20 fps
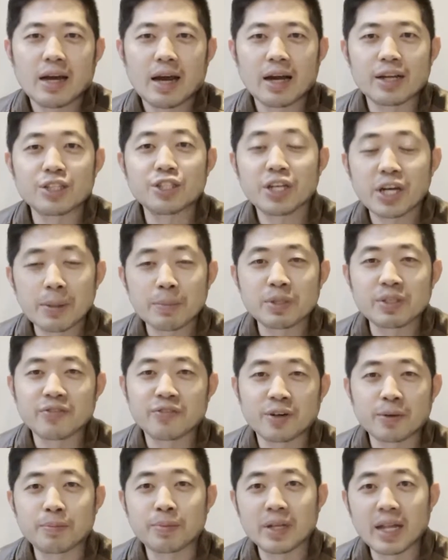chips
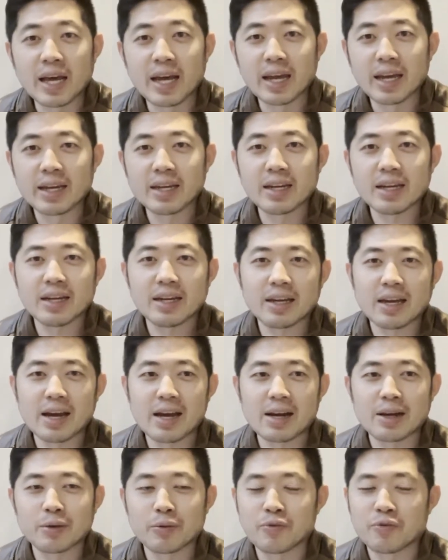for playing
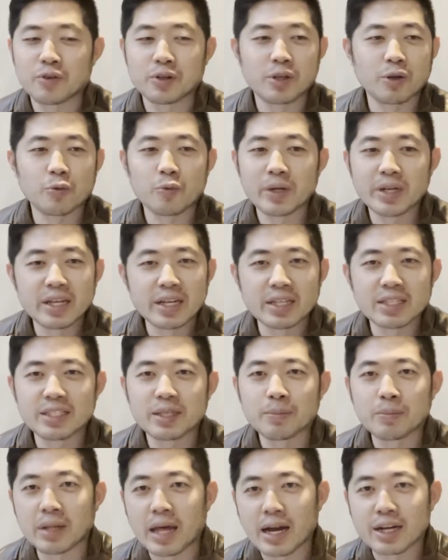for your winnings
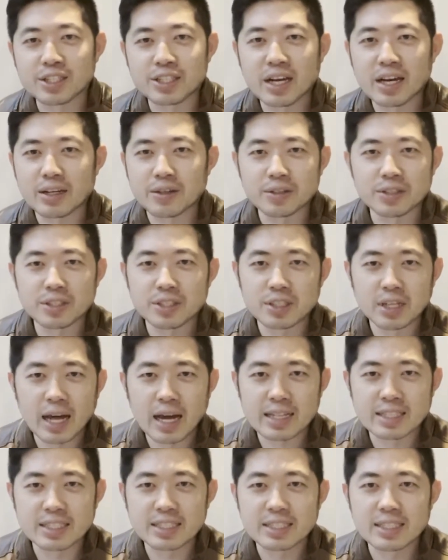in blackjack or
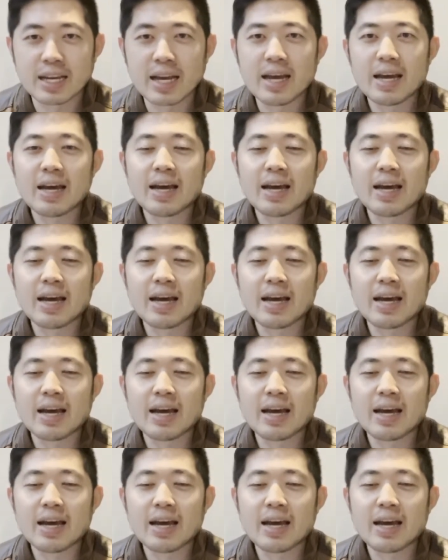slots.